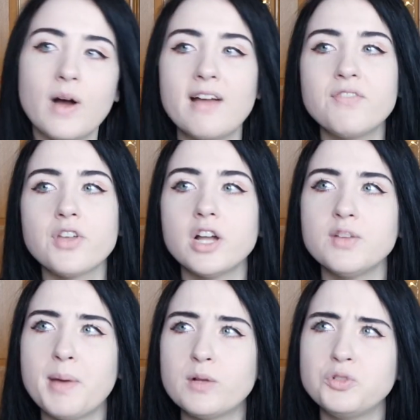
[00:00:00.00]
I've
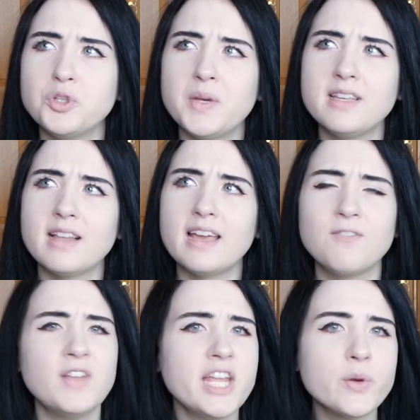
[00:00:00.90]
thought about doing
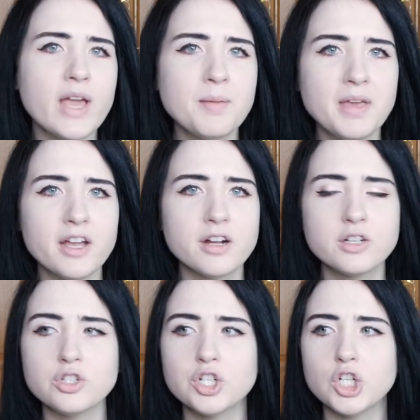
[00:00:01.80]
like video game
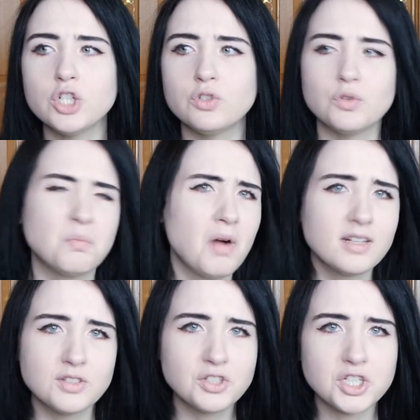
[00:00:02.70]
characters or
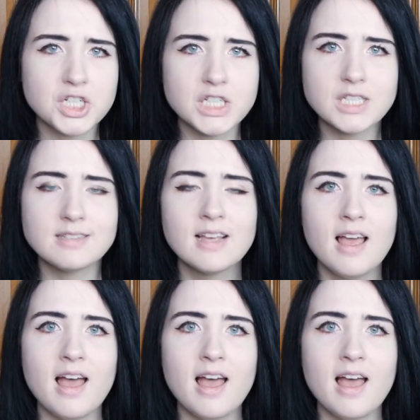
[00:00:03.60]
monsters.